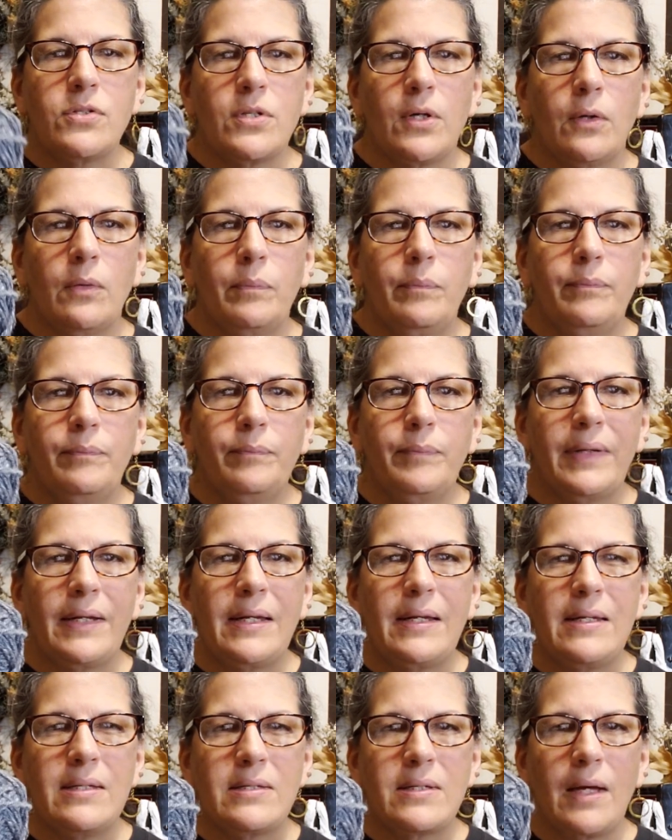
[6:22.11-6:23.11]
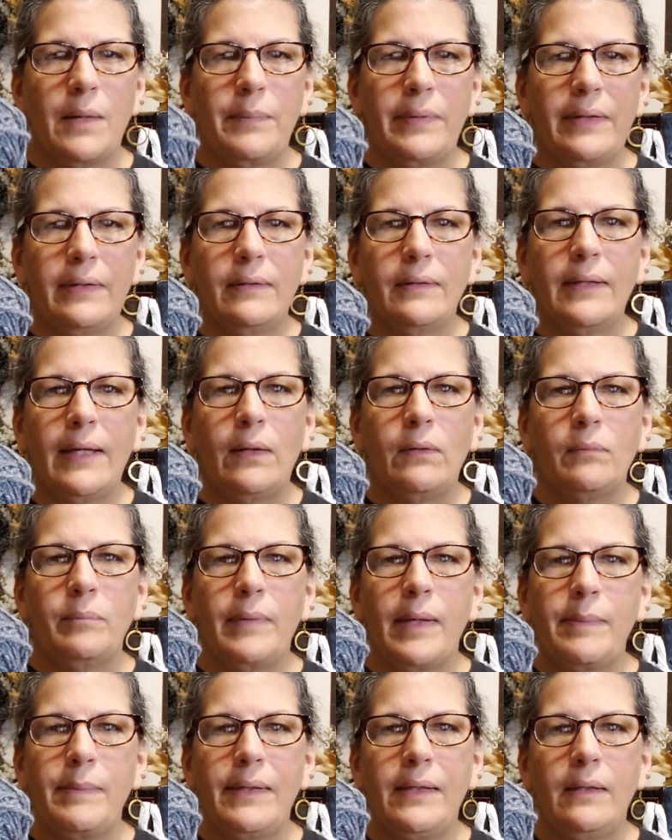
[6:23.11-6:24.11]
So, but it is coming
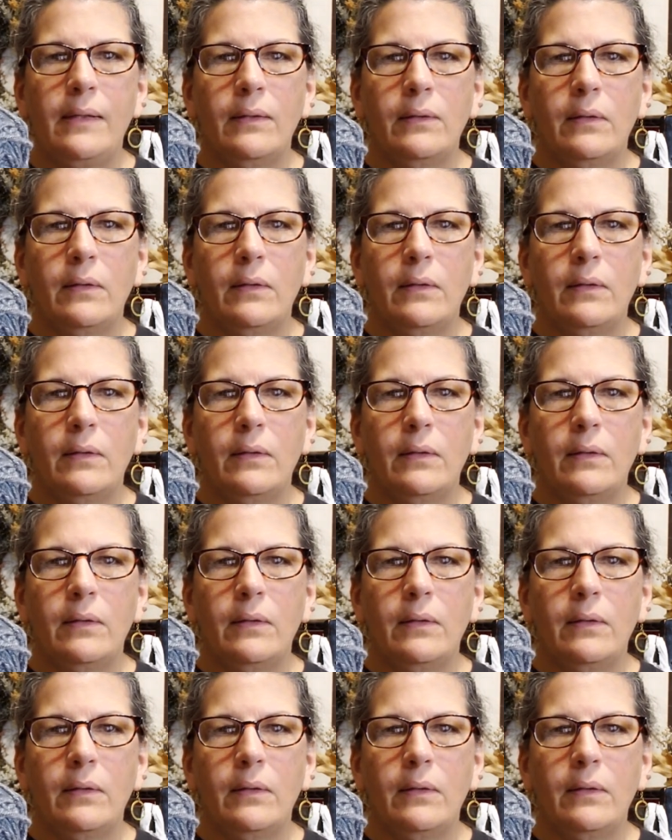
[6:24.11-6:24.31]
out maybe